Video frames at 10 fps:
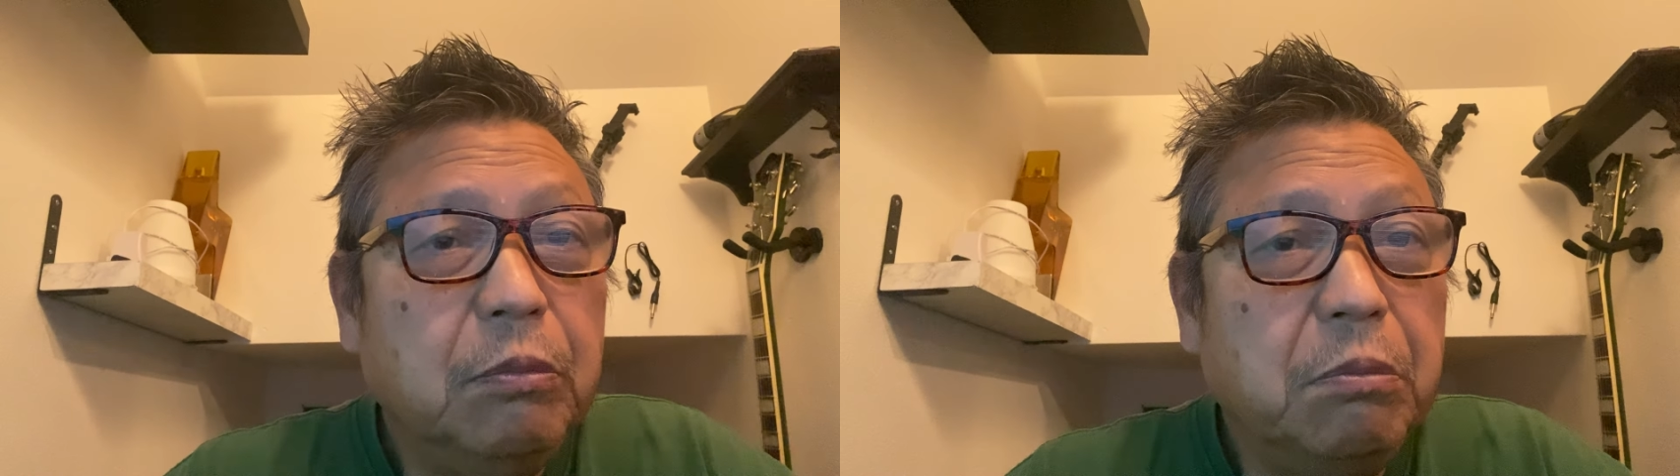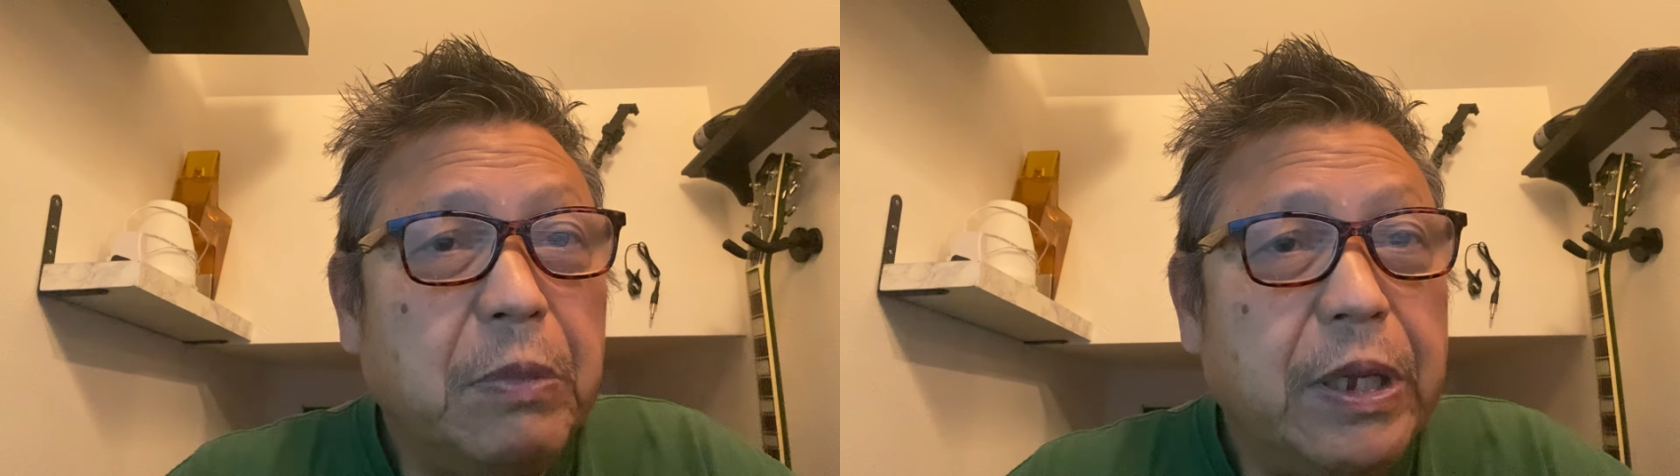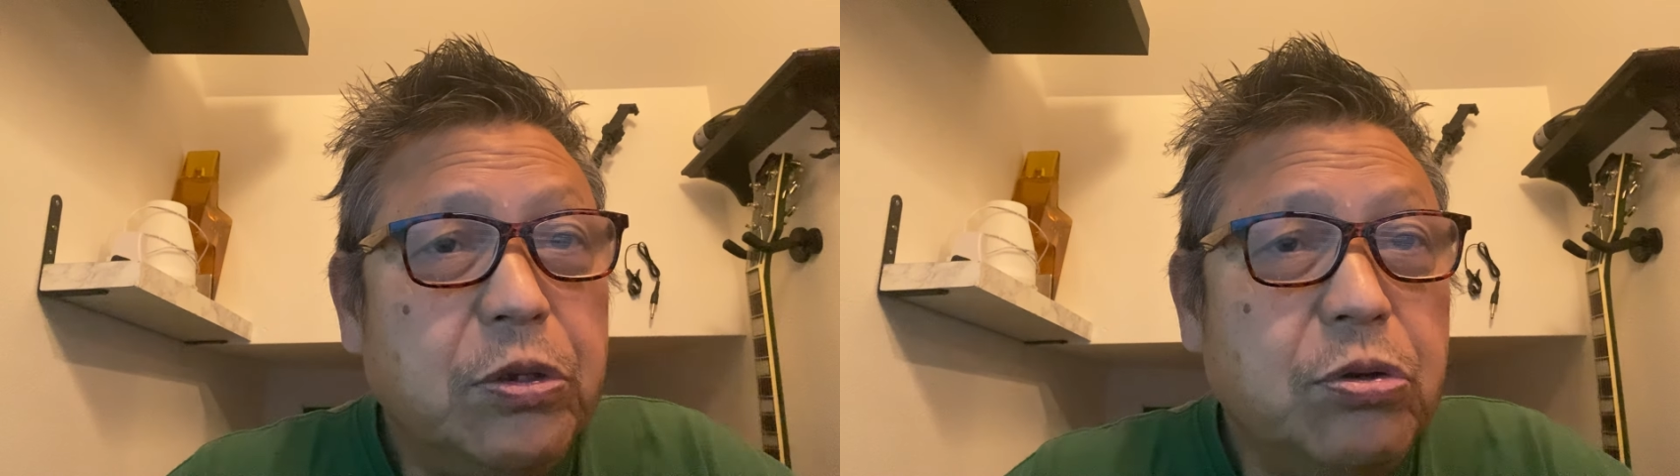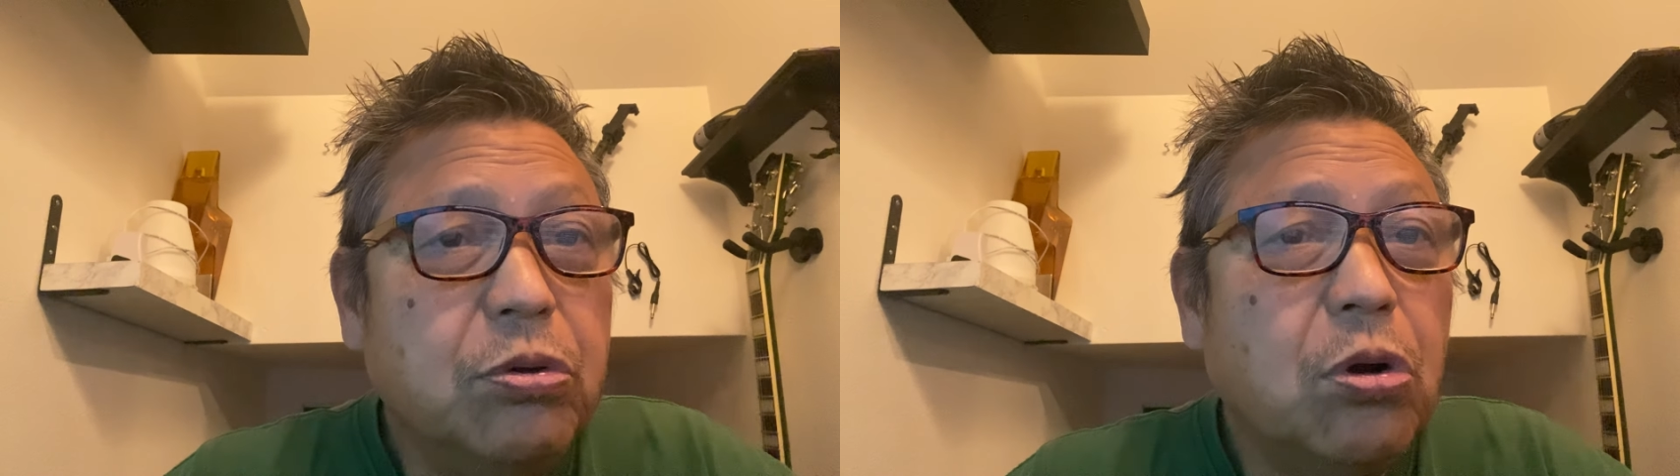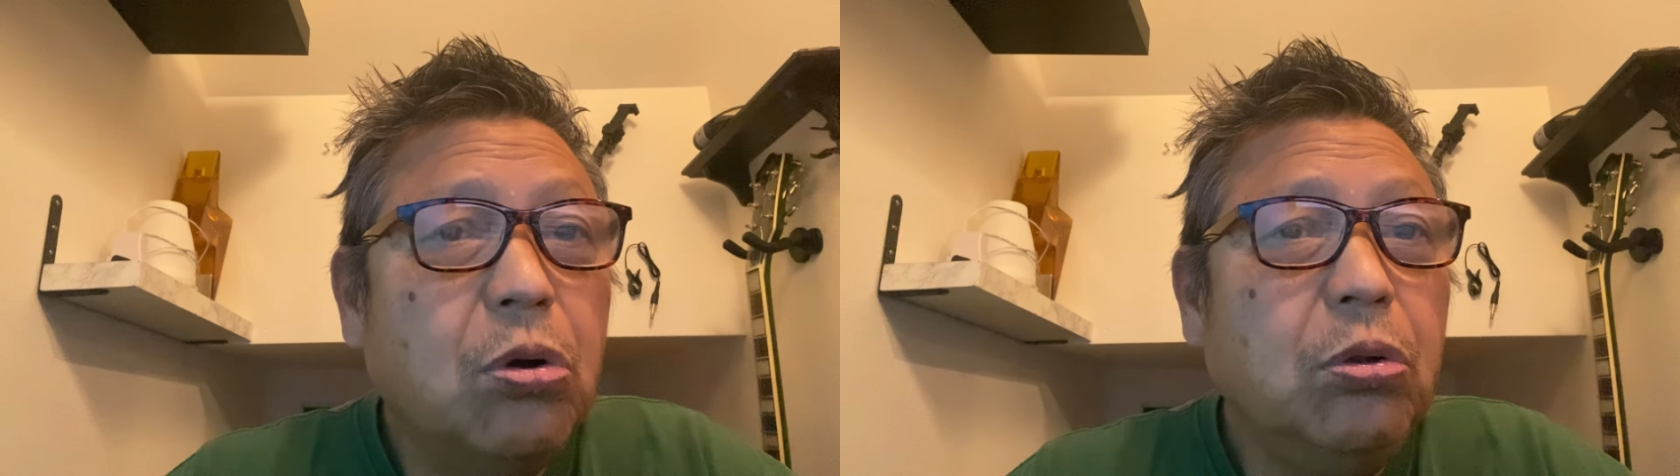my new
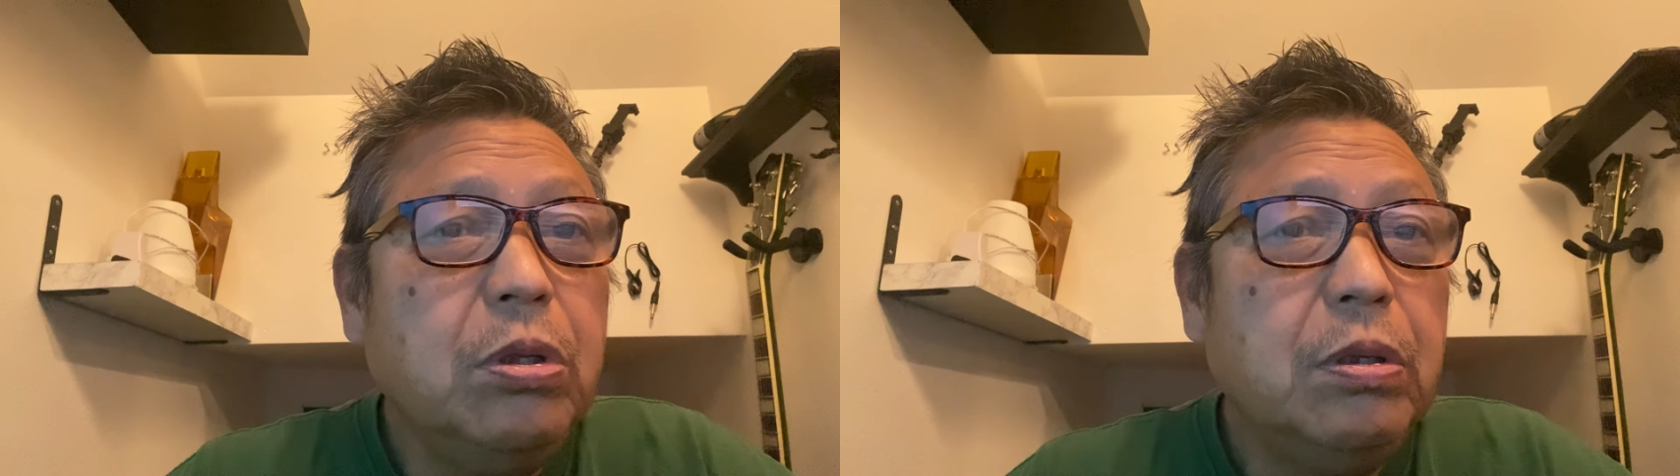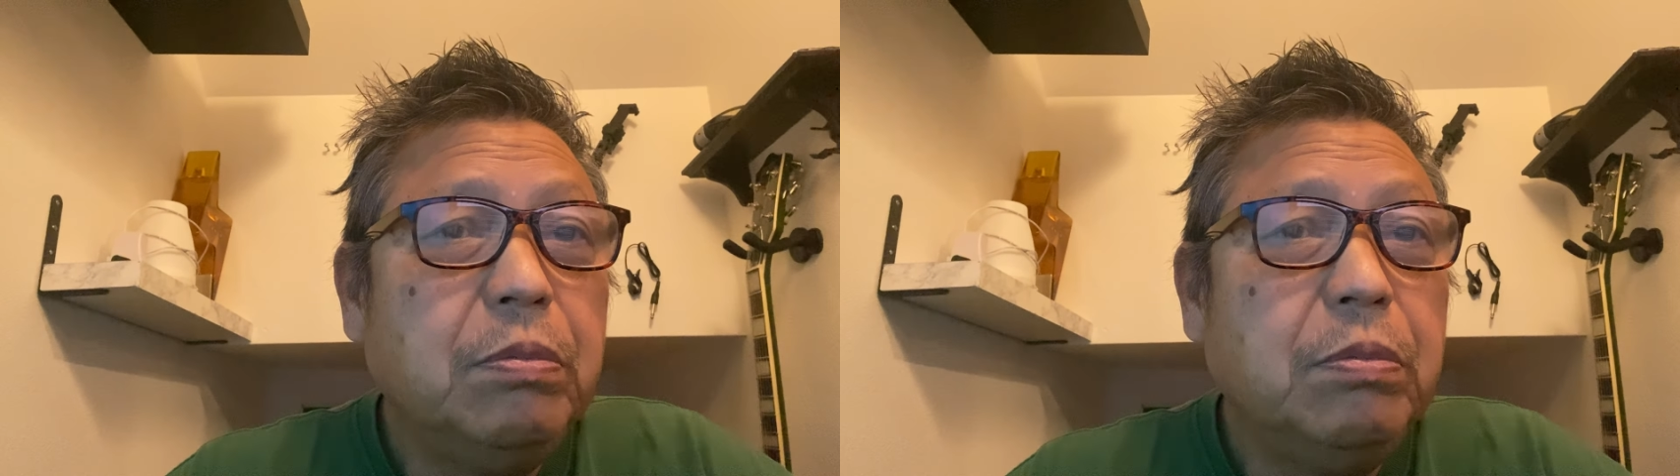goal